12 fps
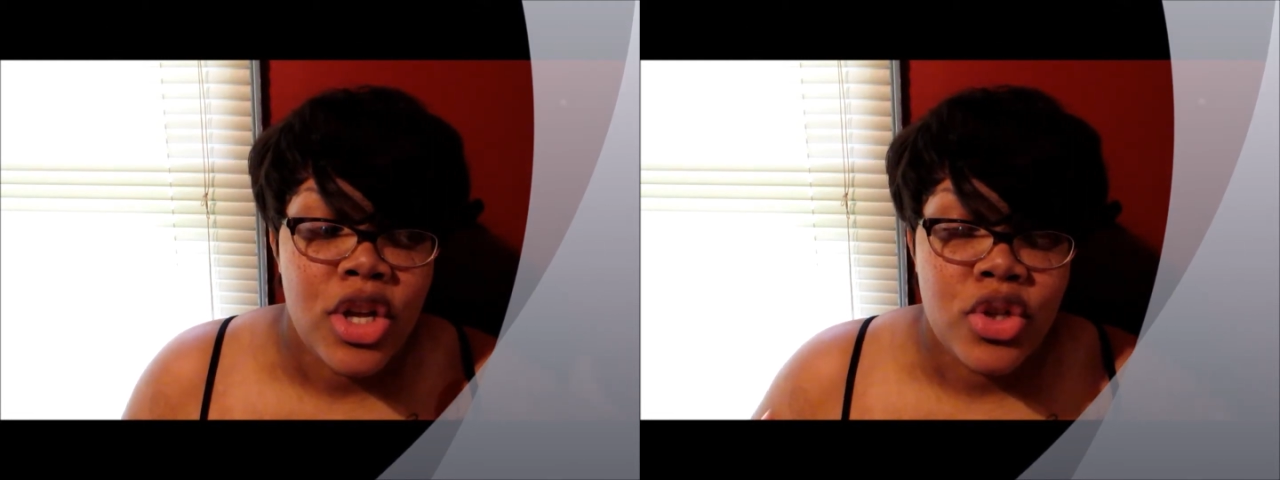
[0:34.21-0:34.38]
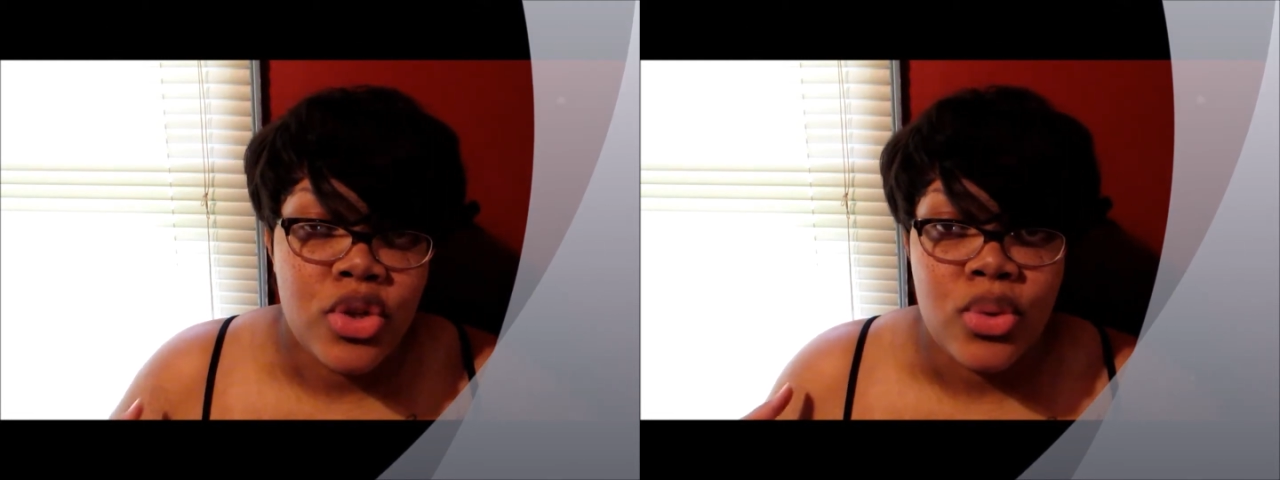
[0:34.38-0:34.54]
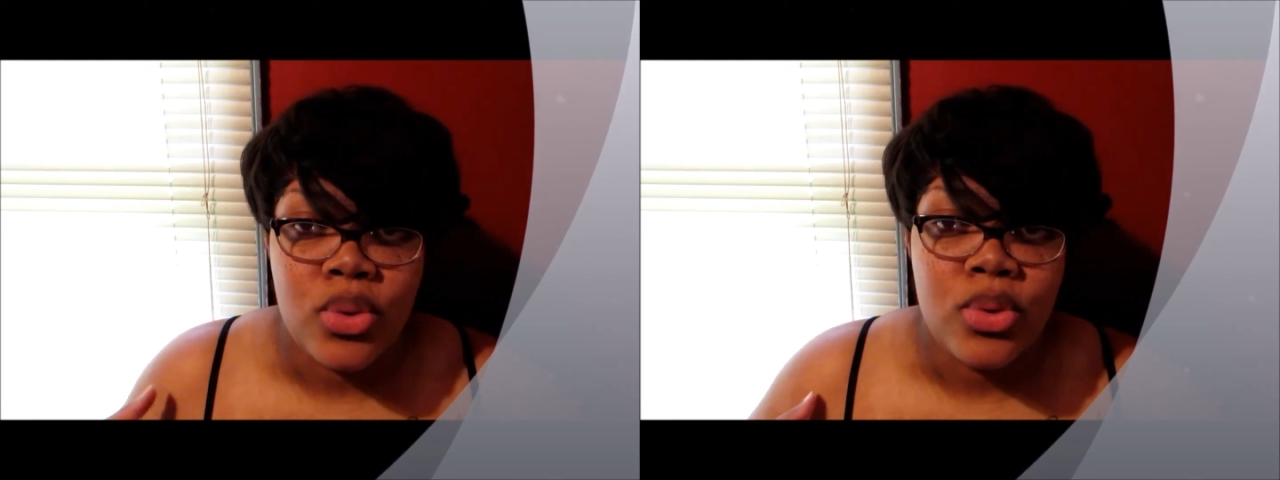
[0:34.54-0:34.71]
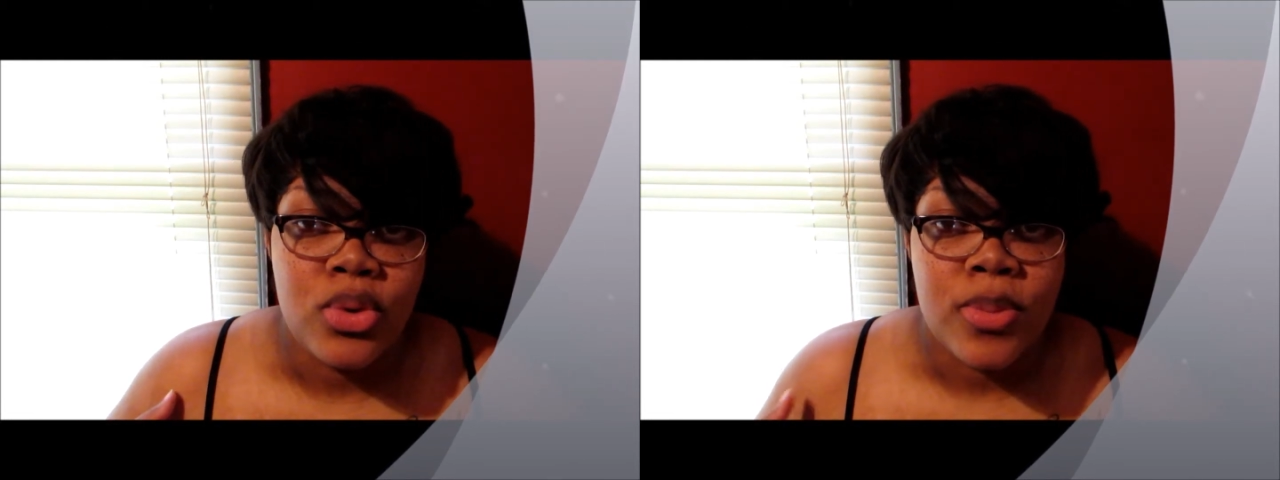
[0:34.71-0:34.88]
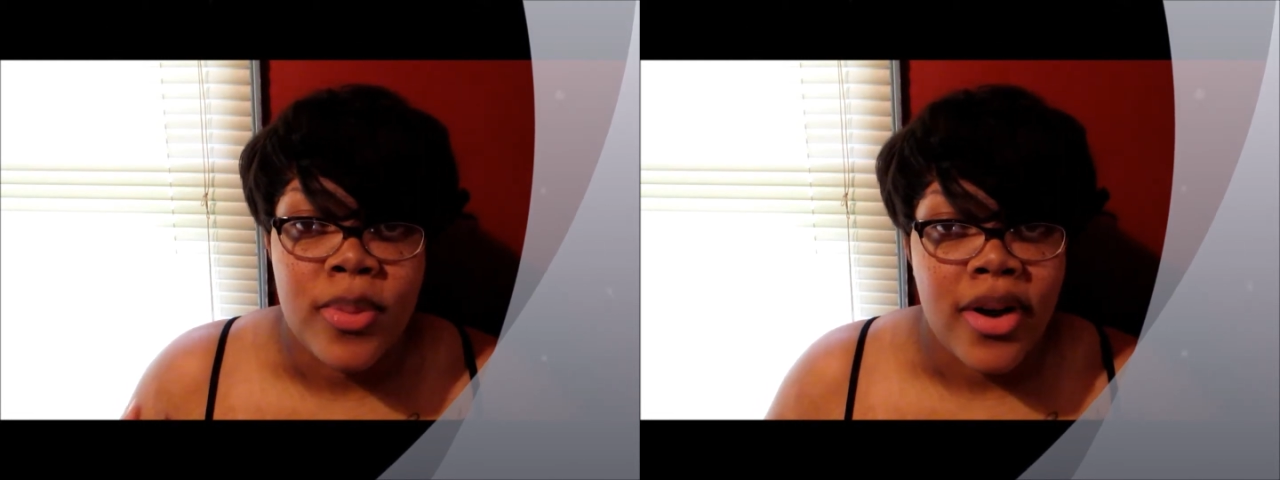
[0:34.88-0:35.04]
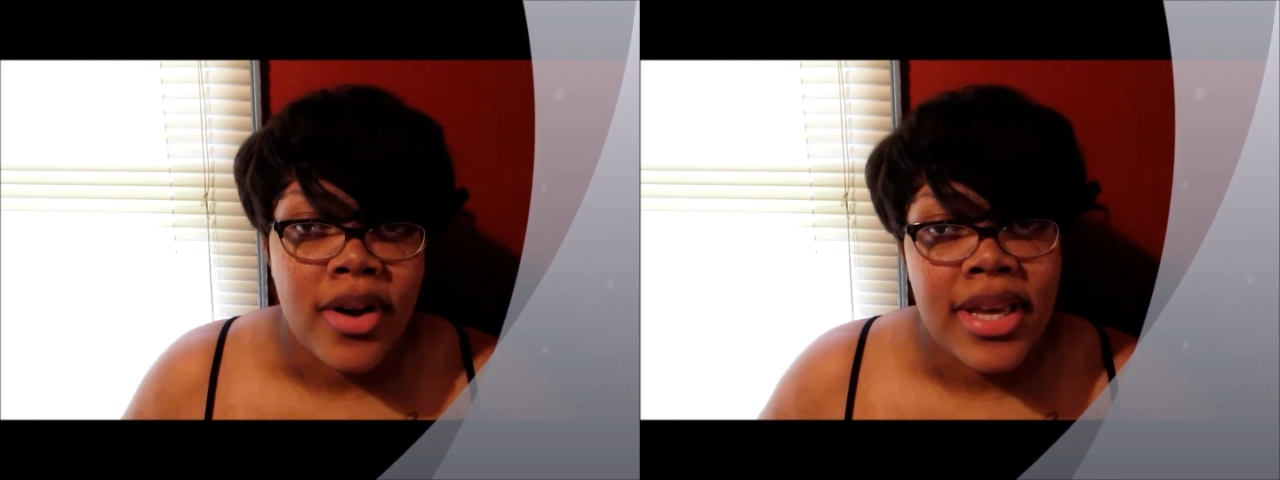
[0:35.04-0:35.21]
two small